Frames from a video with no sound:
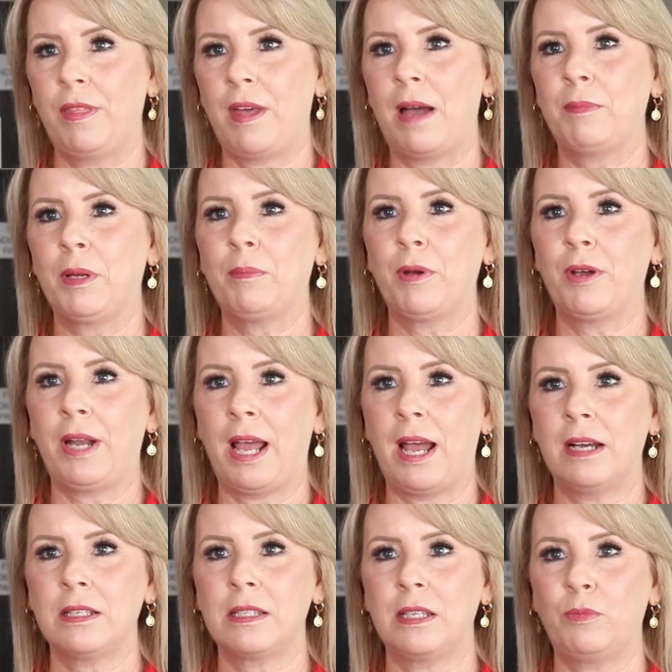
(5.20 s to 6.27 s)
with Hummingbird
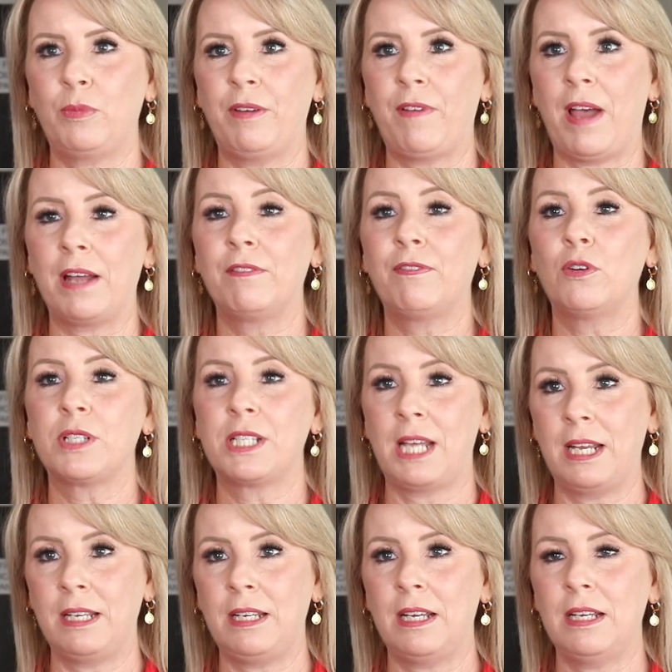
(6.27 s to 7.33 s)
House that we've had for
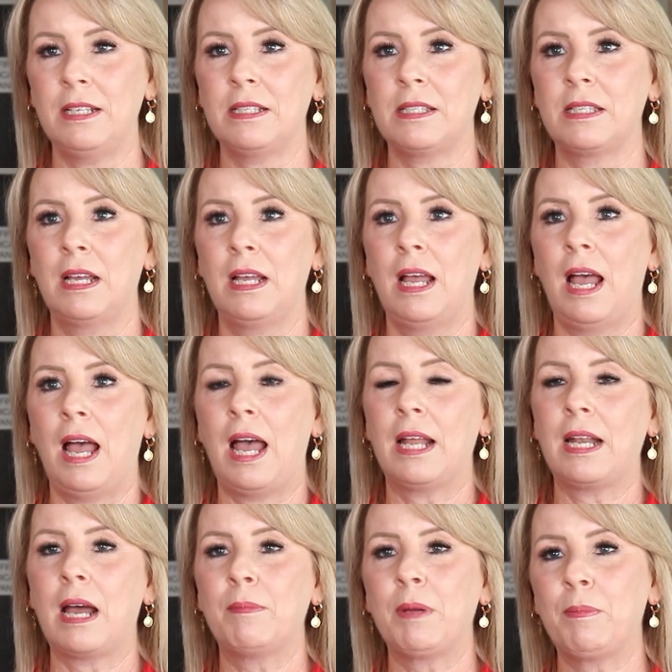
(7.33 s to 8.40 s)
10 years.
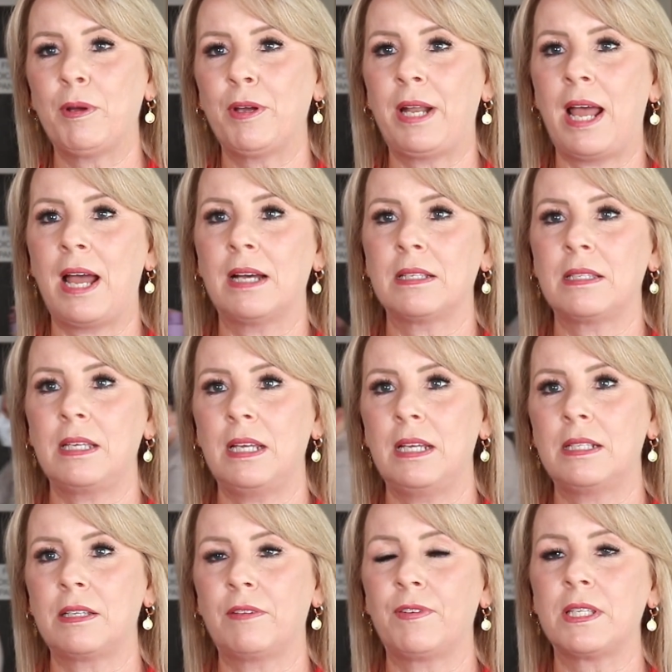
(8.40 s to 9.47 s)
And Hummingbird House
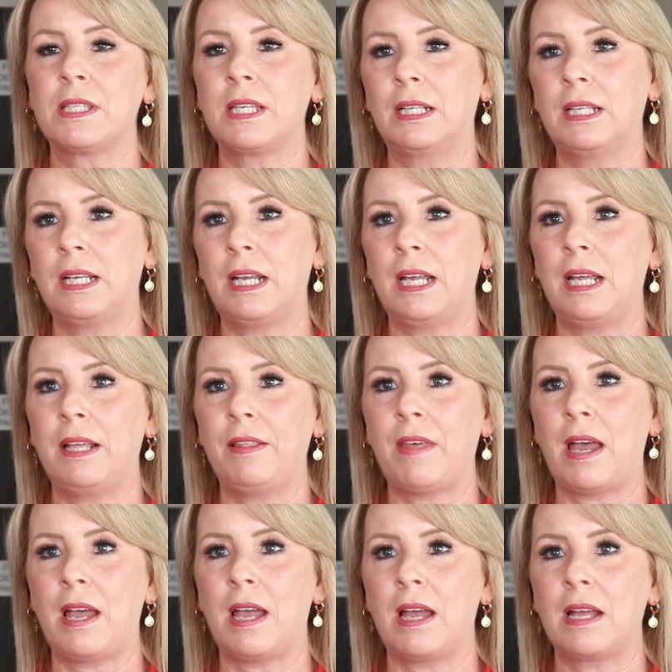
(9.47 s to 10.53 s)
is a facility
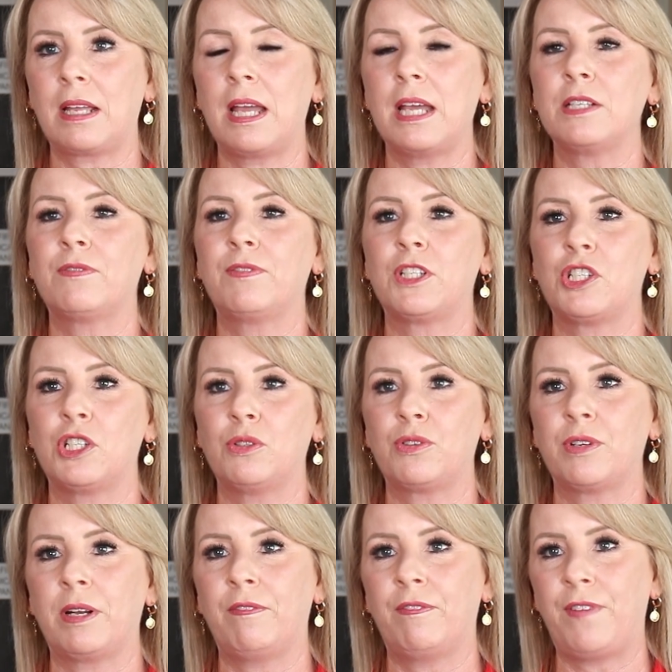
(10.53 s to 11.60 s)
that cares for
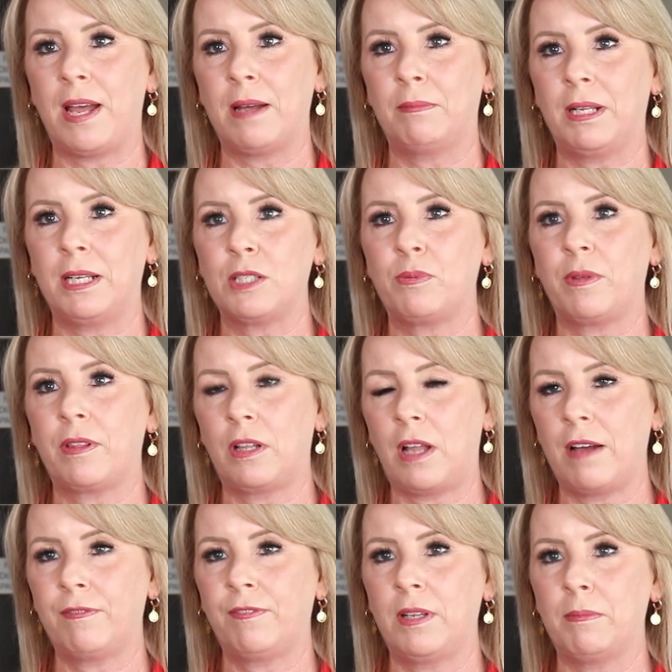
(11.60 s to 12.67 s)
children and families with
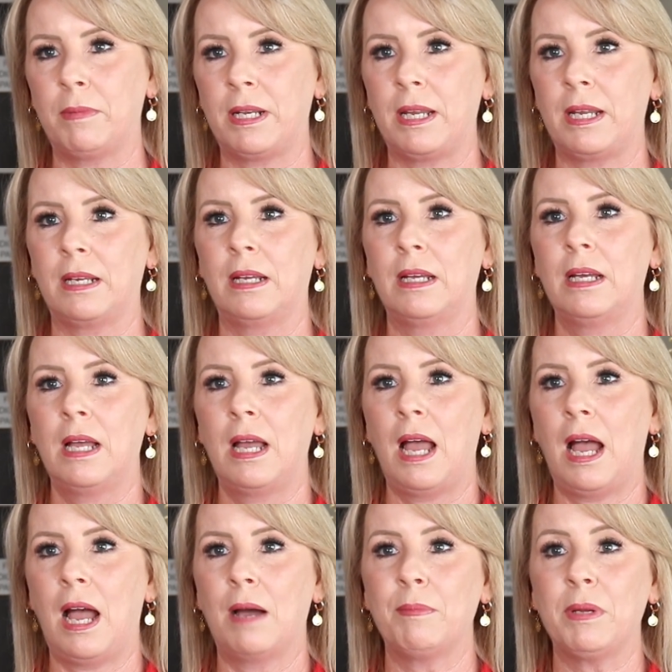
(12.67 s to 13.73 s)
life-limiting
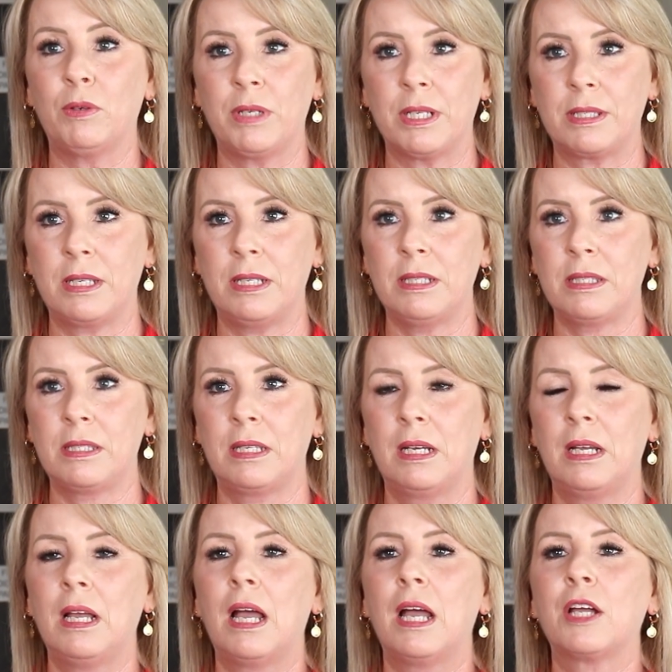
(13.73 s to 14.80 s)
illnesses.
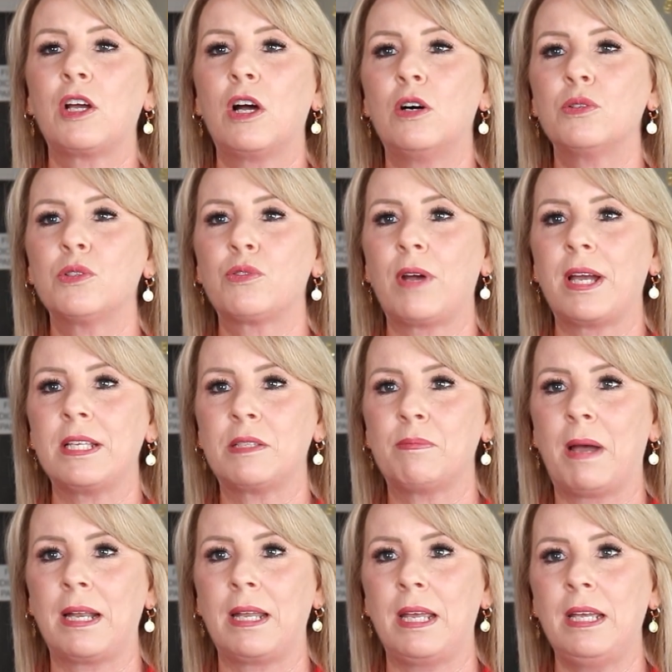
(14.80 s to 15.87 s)
And Coles raise
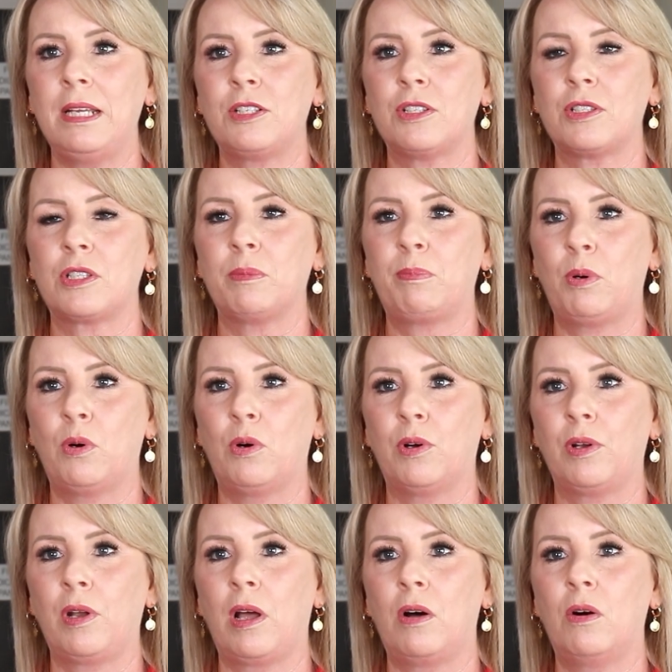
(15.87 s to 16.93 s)
money to
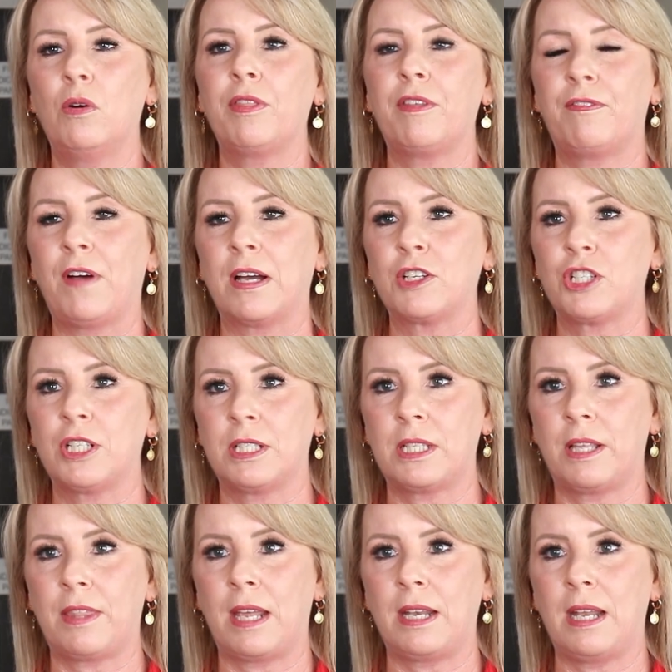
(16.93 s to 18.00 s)
support all the functions
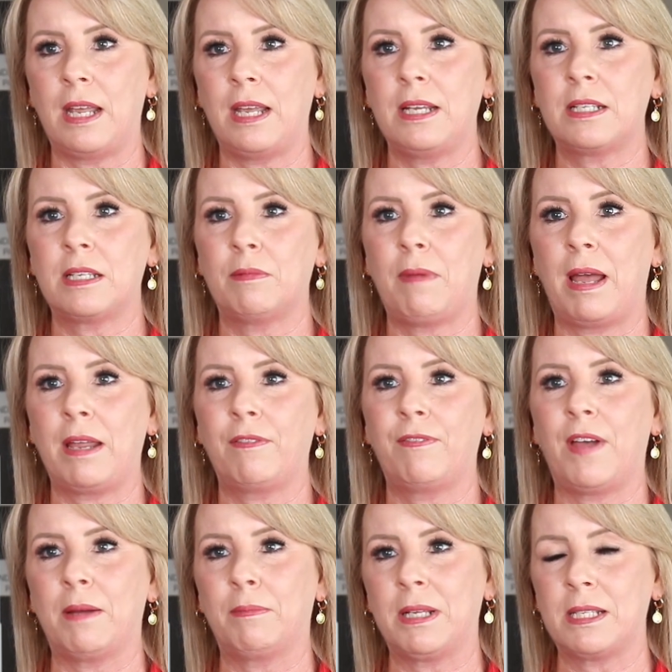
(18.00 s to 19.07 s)
that they need to make
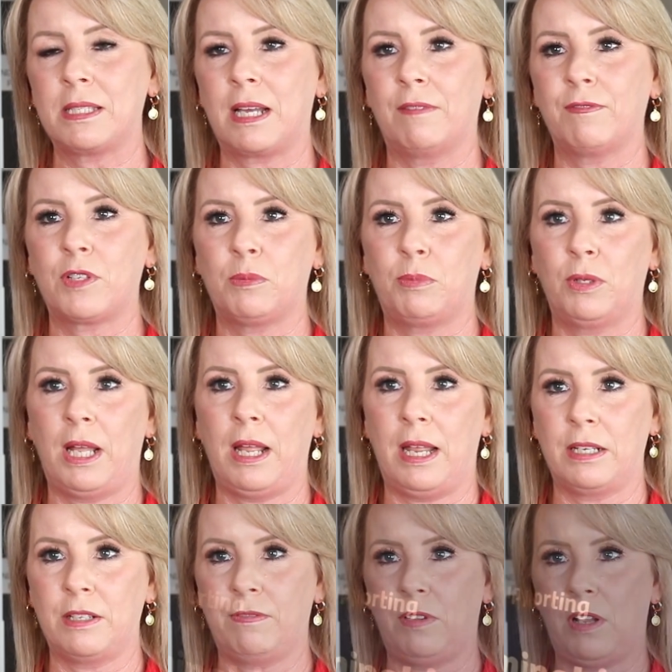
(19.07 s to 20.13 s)
families comfortable at
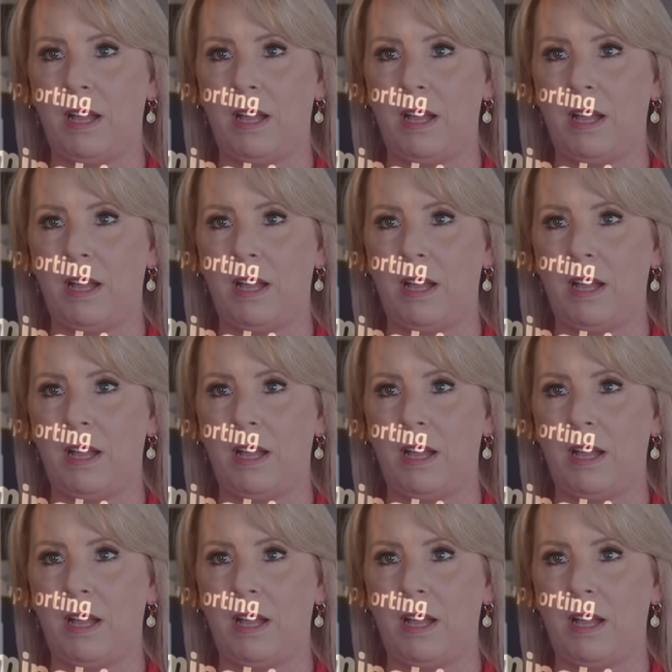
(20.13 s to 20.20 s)
end of